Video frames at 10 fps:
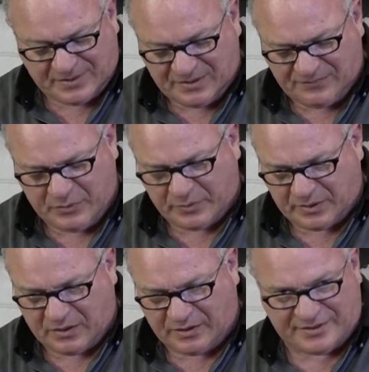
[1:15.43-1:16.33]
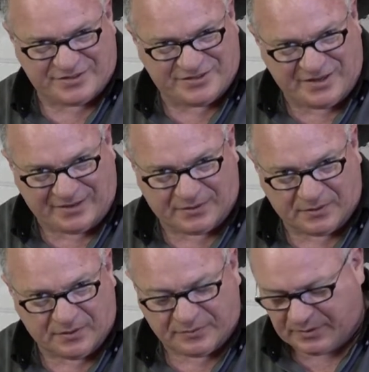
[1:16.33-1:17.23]
if you want to call it a seat,
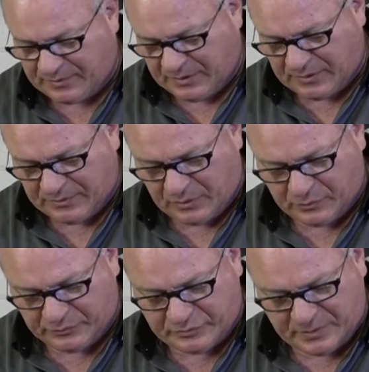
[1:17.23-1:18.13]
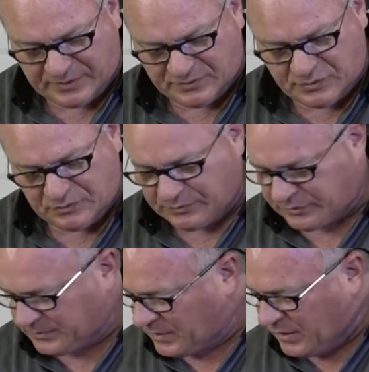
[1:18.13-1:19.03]
that the, uh, the old springs used.